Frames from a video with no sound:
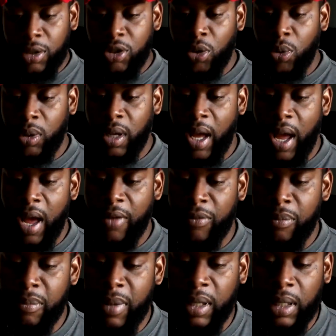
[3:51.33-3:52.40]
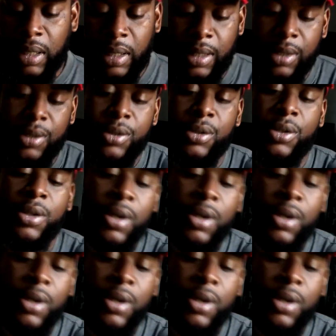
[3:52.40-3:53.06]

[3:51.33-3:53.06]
2.5 milliliters.